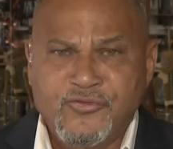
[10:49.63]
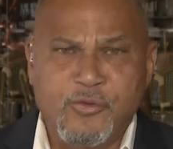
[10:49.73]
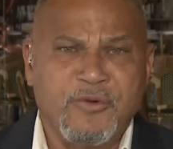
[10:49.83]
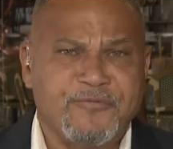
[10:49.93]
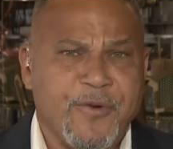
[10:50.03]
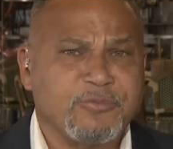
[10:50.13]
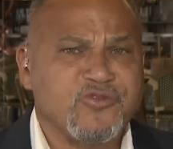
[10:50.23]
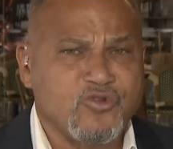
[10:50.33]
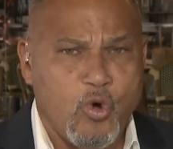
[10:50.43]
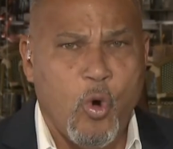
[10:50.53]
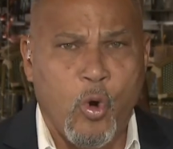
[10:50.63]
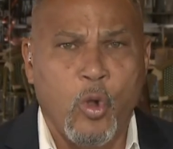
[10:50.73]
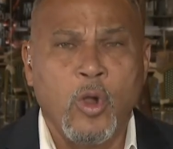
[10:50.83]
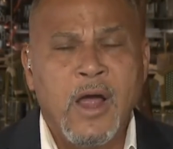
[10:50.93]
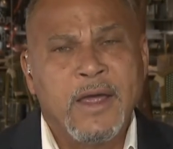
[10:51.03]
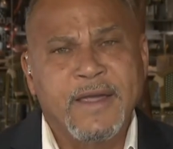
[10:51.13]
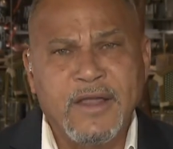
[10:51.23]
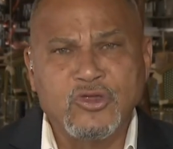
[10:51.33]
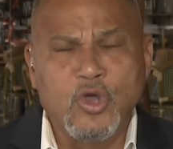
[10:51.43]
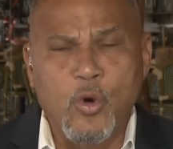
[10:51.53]
to and from school,
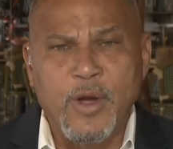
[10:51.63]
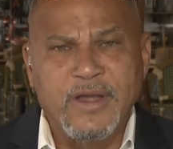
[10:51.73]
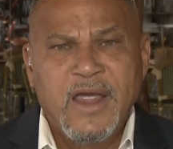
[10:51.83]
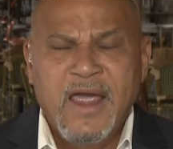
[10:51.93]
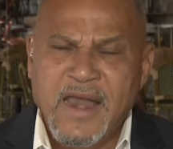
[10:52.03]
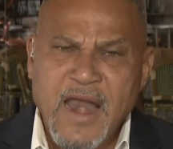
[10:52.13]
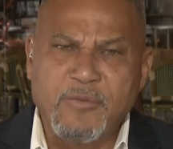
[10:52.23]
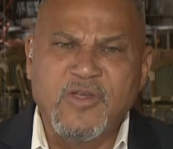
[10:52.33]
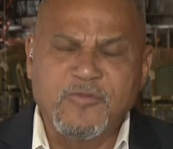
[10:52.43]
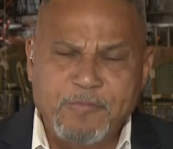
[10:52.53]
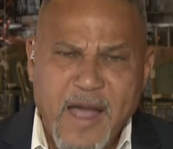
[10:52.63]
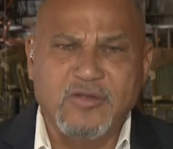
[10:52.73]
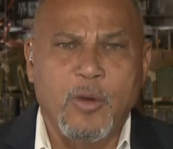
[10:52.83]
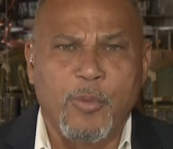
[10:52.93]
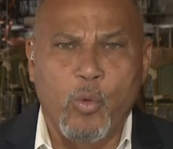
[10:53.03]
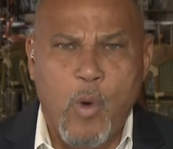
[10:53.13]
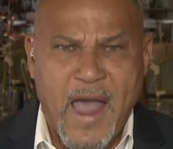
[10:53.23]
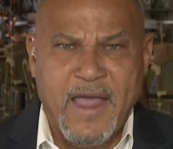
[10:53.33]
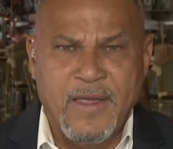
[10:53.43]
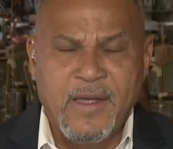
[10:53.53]
can do it in a respectable
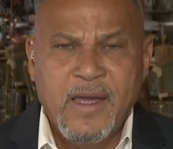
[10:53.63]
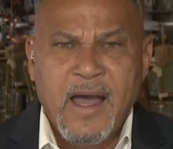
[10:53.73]
way.